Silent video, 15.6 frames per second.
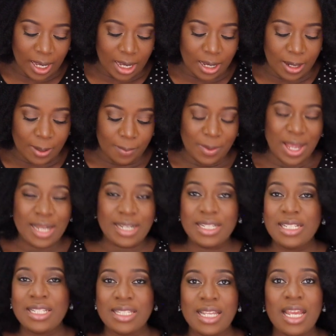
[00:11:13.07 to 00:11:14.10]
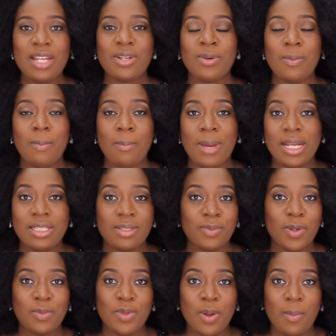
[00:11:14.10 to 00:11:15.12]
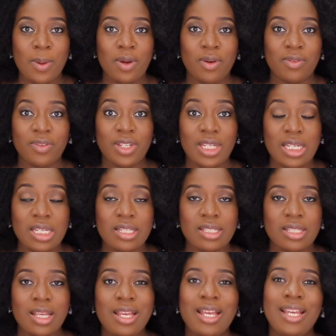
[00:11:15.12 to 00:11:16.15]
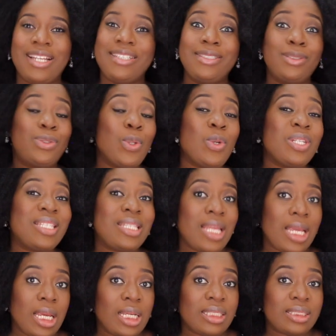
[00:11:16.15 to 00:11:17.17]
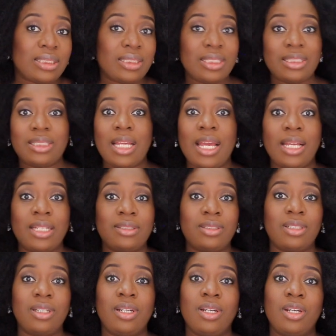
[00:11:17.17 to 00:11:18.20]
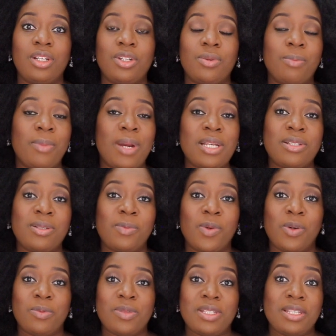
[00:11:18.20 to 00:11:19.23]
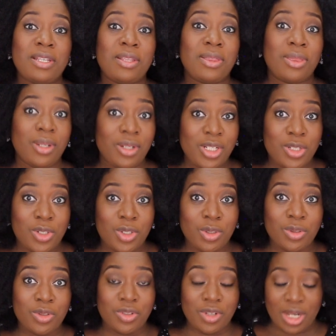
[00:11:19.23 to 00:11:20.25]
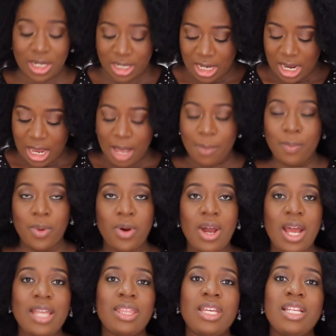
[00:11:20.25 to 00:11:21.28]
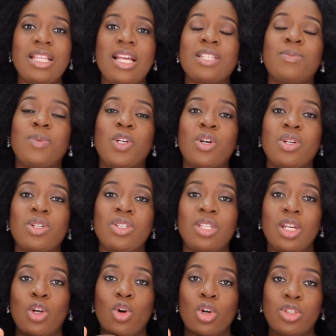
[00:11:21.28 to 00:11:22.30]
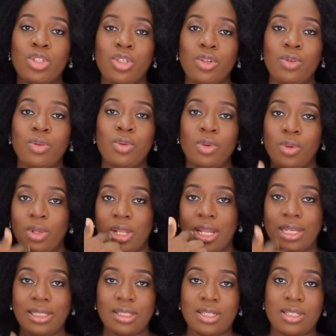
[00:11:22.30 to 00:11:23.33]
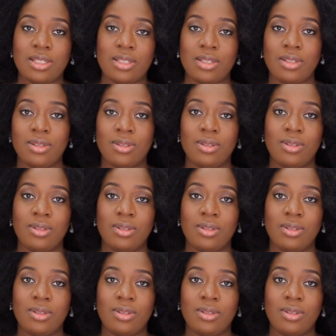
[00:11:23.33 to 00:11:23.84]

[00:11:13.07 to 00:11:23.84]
And is there a maximum number of kids? In those days, they said maximum is it 3 children, but I think that's because they cut you like this